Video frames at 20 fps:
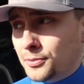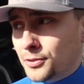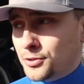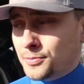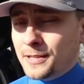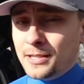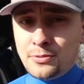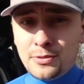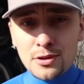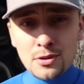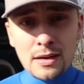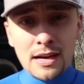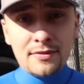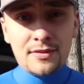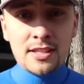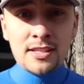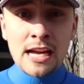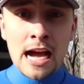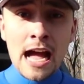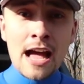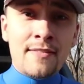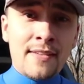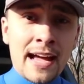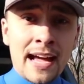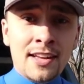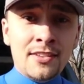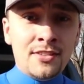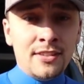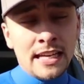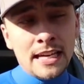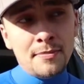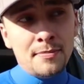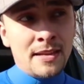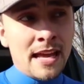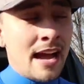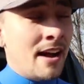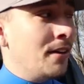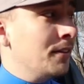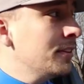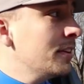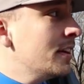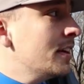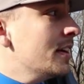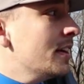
which means we don't have to dive as deep down.